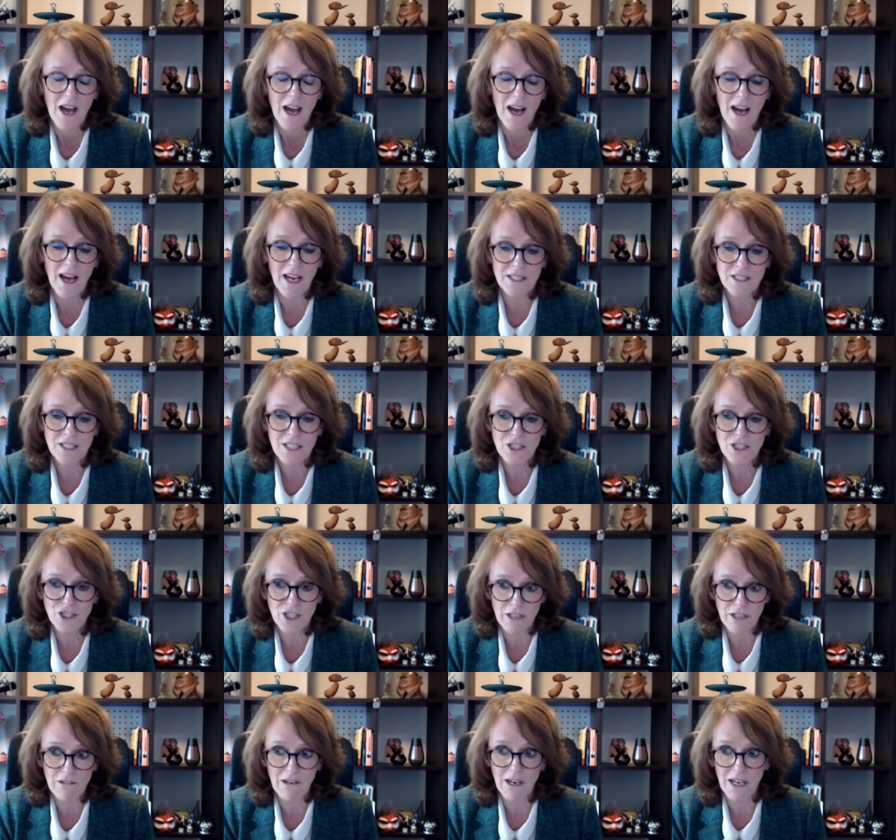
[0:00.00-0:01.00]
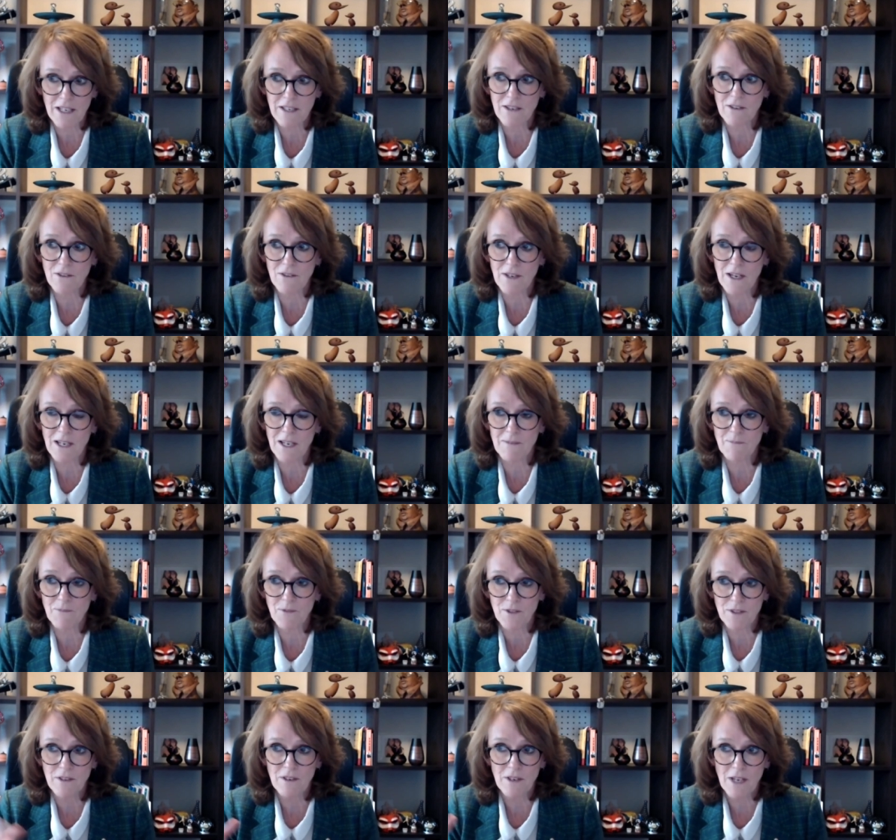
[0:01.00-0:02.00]
and to generate, um,
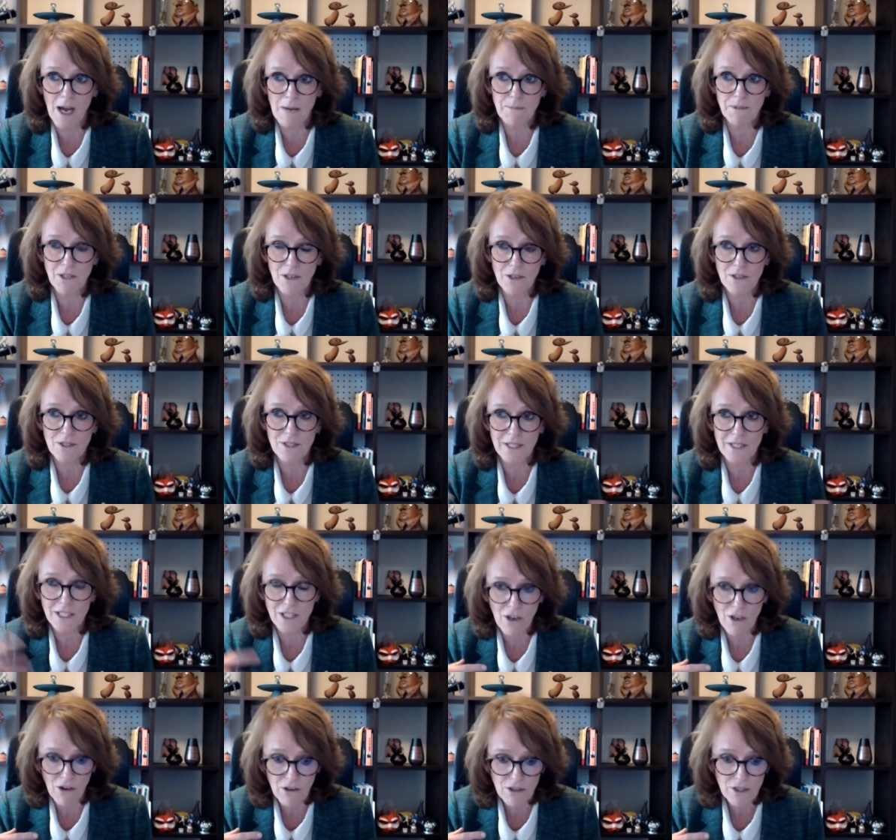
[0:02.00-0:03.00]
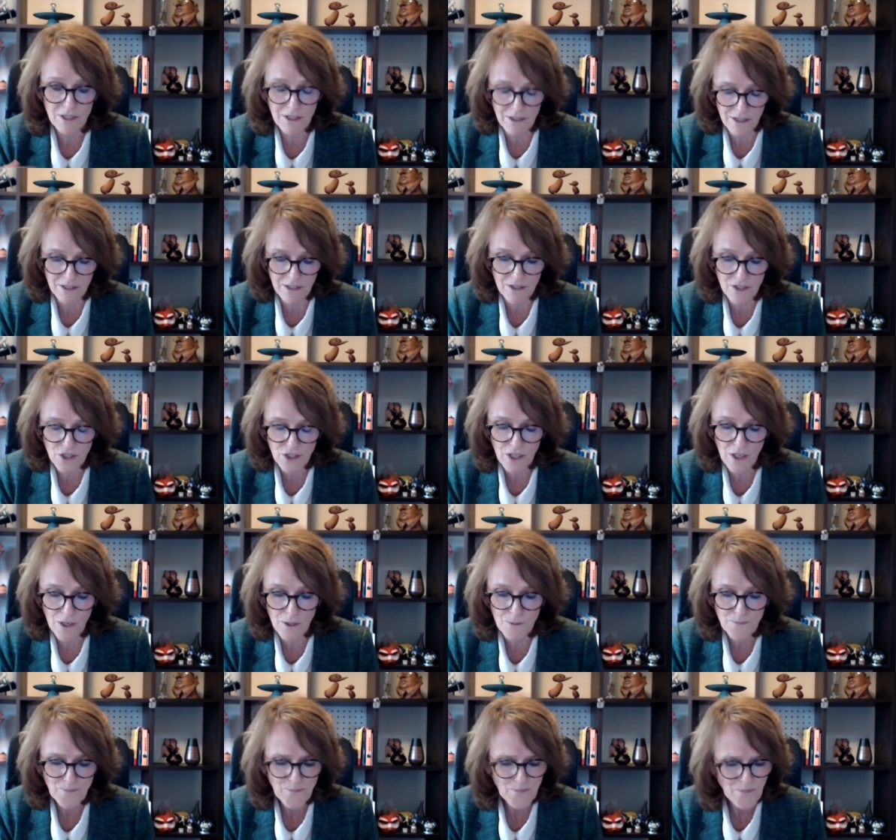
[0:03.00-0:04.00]
you know, carbon dioxide into oxygen.
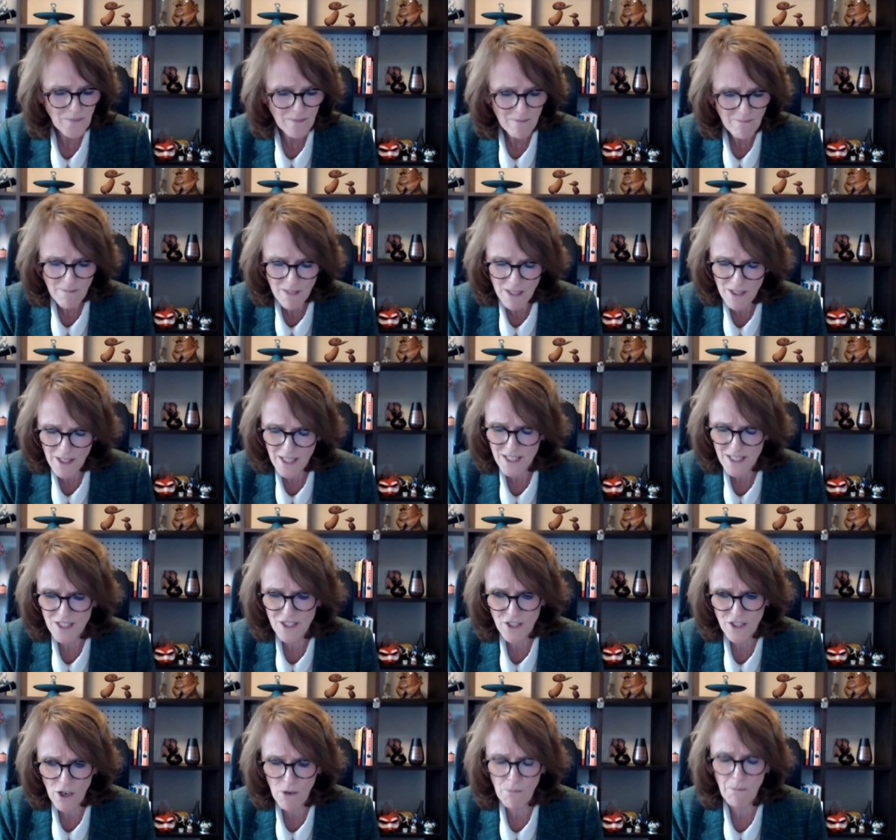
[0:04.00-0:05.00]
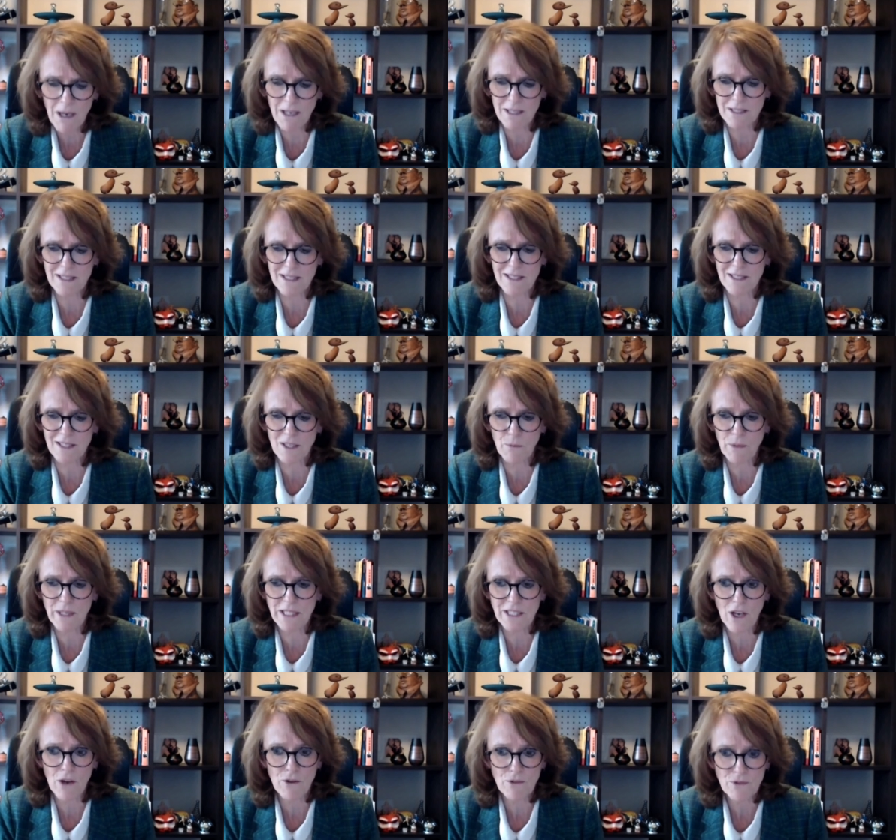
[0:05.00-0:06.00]
So there's so much that we
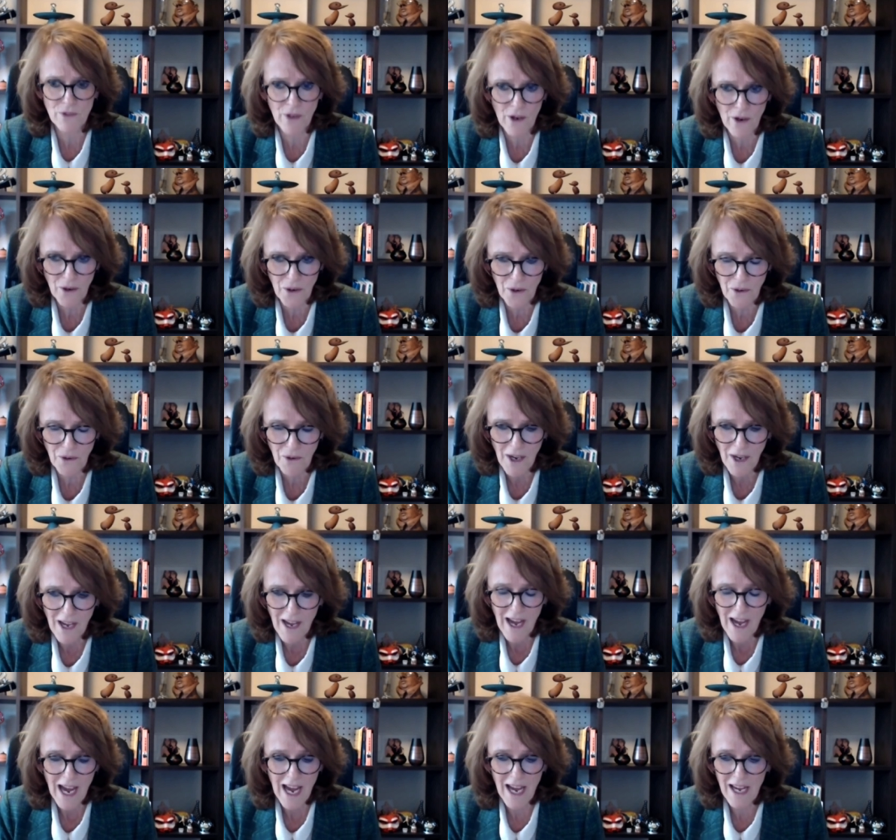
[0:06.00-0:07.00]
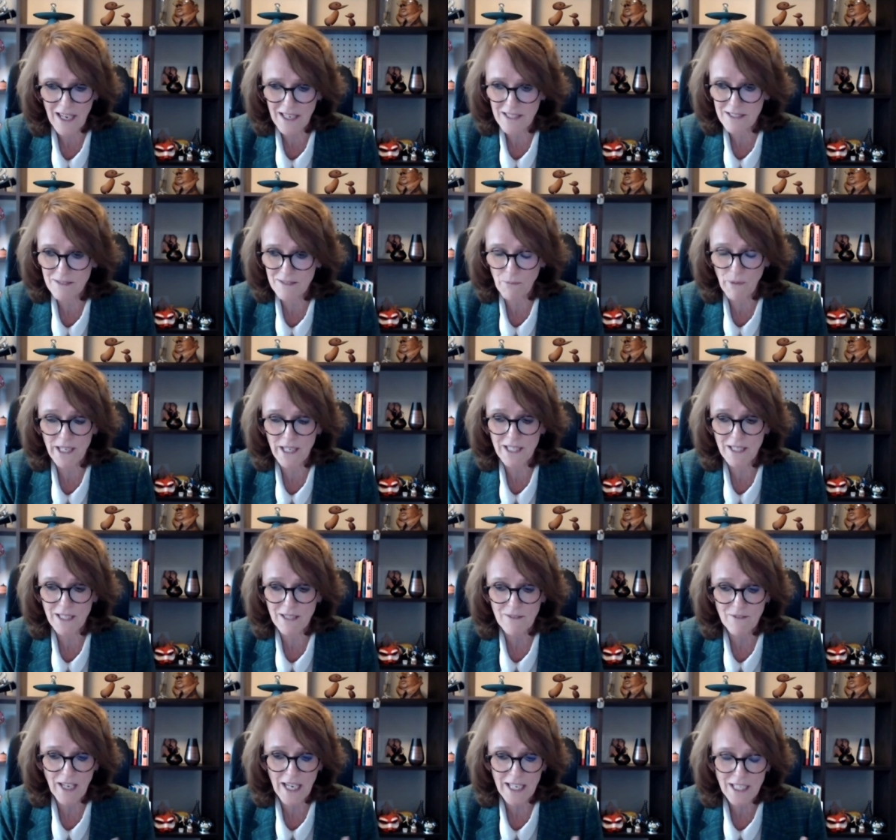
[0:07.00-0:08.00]
don't know, and we're
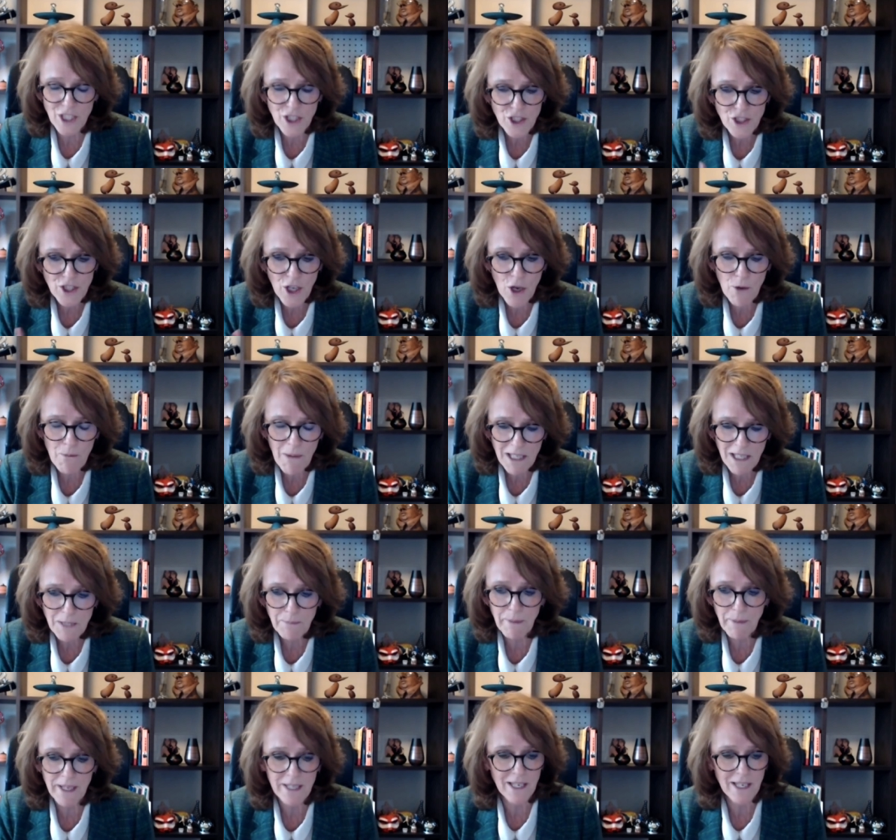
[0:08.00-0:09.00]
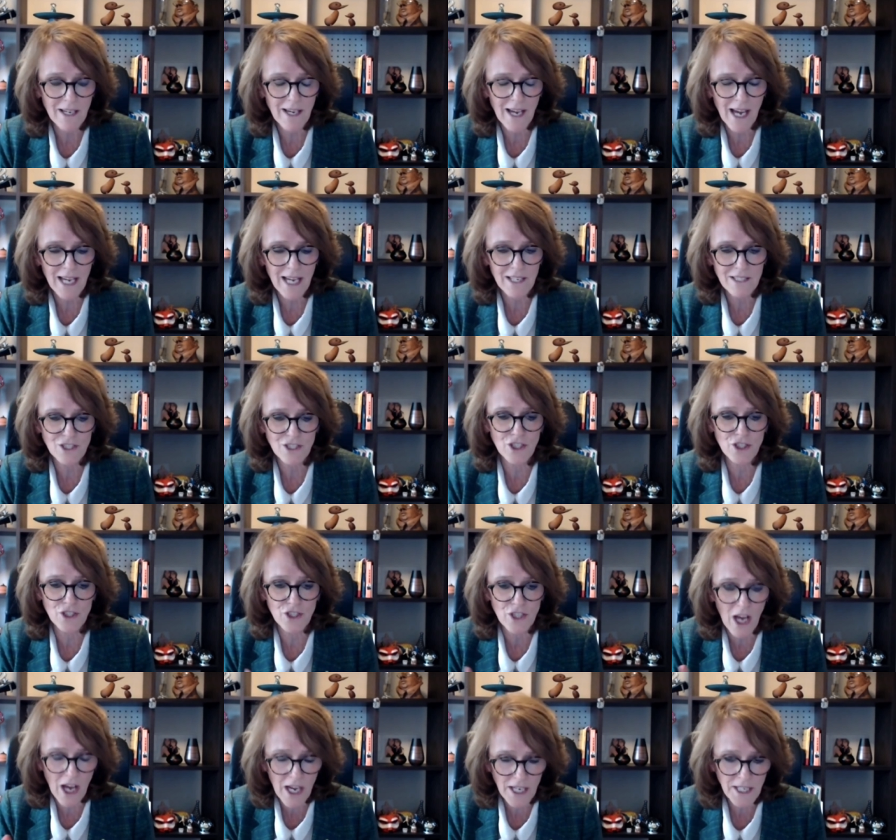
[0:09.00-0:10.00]
getting so much better at
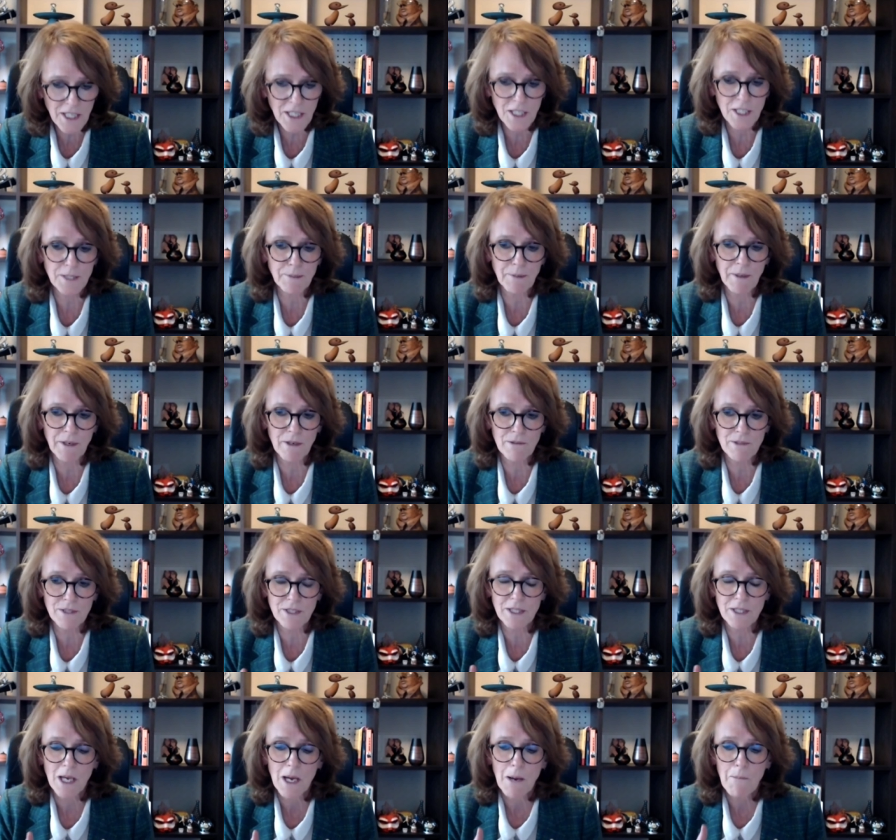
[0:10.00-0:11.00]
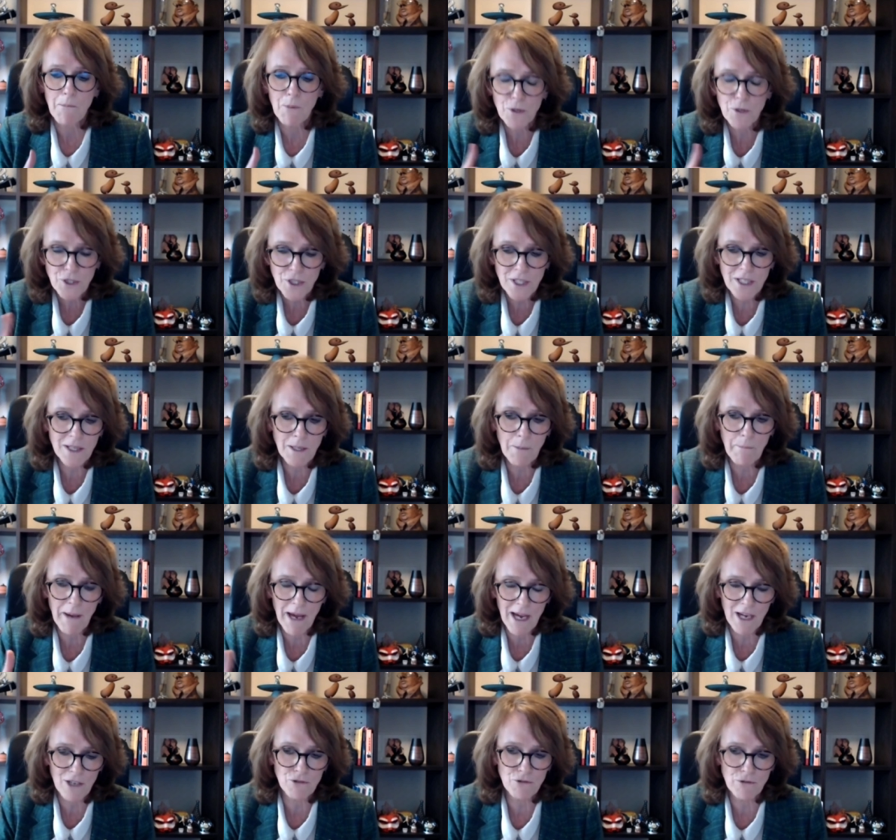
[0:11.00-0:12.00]
designing experiments, pushing the
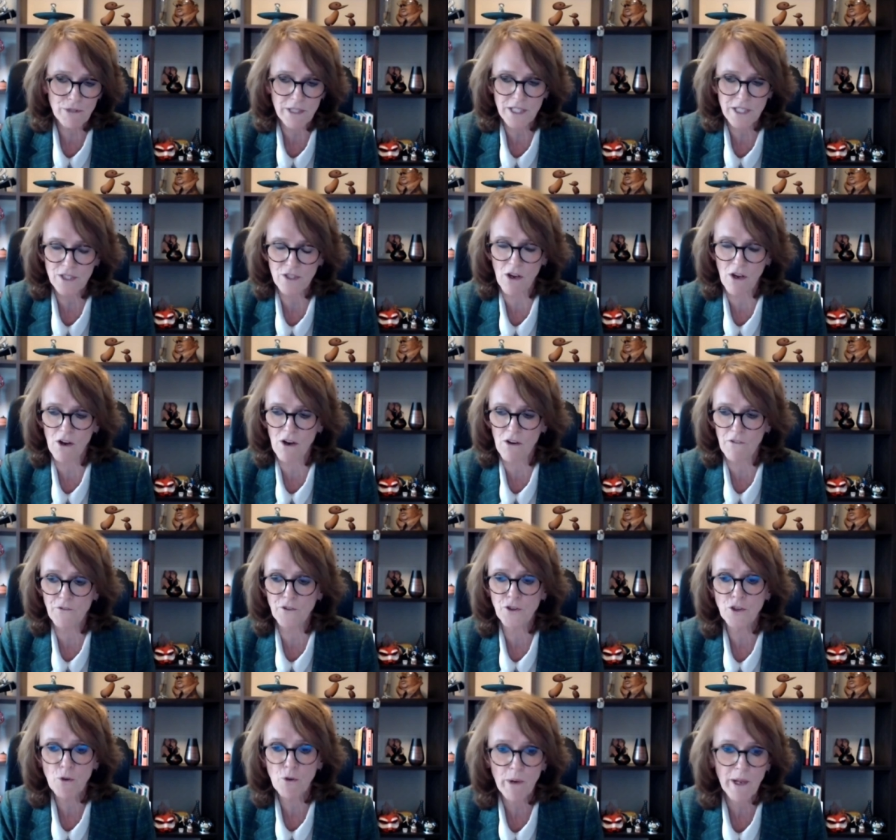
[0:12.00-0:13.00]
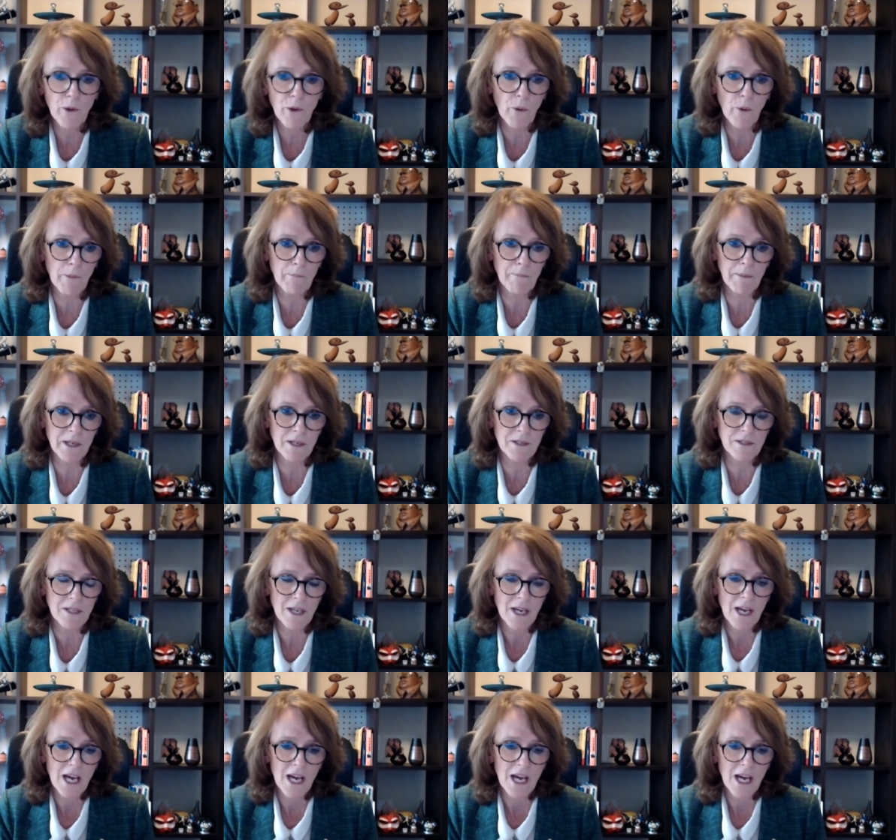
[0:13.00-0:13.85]
boundaries of new equipment,